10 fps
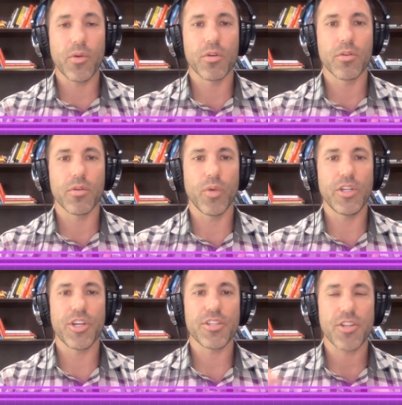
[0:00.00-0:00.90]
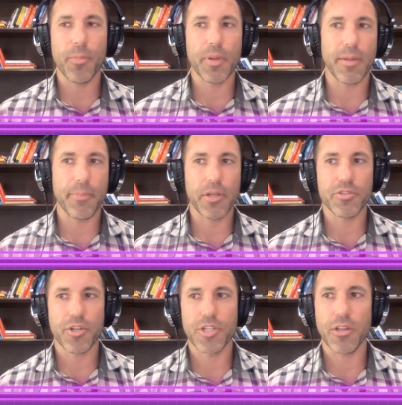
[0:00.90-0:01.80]
to, we just opened up a new
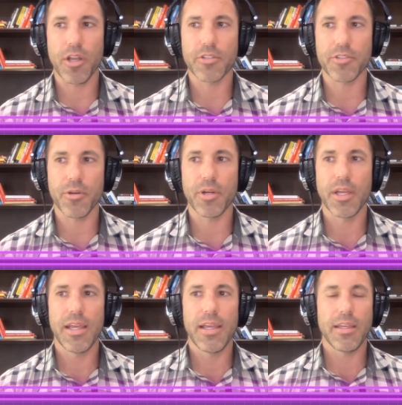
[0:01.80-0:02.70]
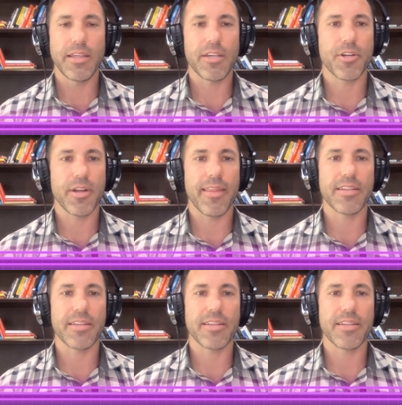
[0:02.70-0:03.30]
search at Loxo yesterday.